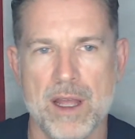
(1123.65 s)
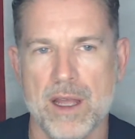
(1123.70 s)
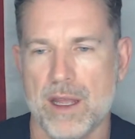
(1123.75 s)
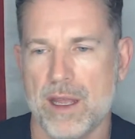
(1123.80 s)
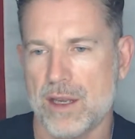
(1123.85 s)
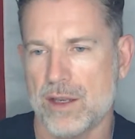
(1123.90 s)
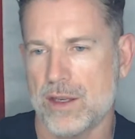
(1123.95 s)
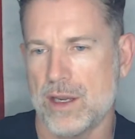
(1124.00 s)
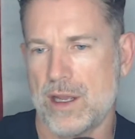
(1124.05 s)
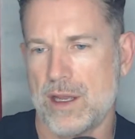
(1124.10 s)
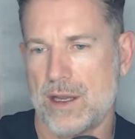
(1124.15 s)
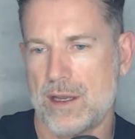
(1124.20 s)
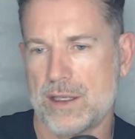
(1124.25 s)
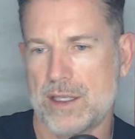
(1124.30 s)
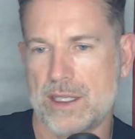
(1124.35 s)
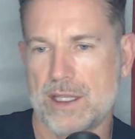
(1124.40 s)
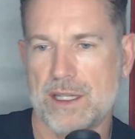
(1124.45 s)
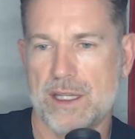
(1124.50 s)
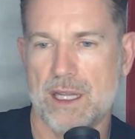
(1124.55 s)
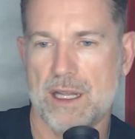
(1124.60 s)
And
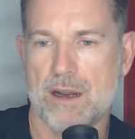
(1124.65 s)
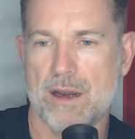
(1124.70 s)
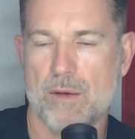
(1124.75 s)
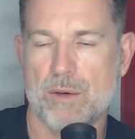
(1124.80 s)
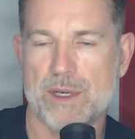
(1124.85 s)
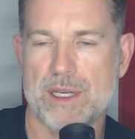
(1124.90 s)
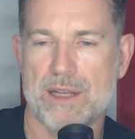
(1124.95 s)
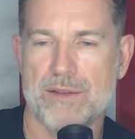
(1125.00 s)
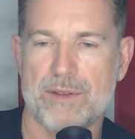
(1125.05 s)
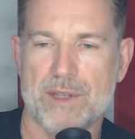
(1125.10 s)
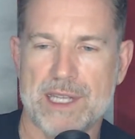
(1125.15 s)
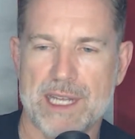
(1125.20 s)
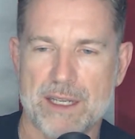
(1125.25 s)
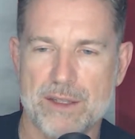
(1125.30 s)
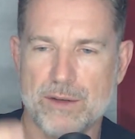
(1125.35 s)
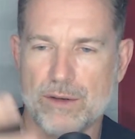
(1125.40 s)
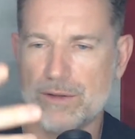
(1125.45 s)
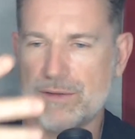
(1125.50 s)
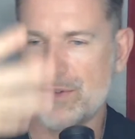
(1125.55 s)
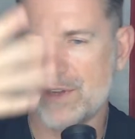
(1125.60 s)
Larry, we definitely got to
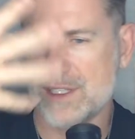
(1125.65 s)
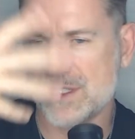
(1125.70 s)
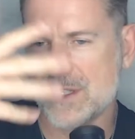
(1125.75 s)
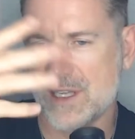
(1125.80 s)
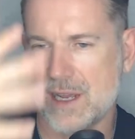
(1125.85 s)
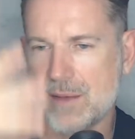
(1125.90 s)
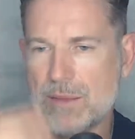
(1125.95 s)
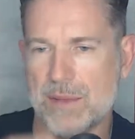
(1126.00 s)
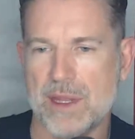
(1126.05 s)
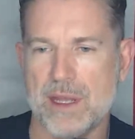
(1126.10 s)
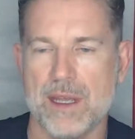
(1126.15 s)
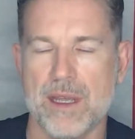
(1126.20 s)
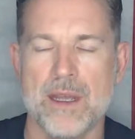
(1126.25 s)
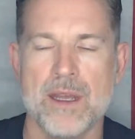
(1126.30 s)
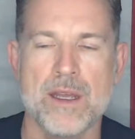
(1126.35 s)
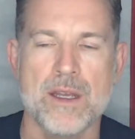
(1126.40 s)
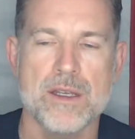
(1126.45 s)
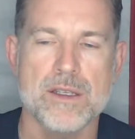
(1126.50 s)
do the FaceTime thing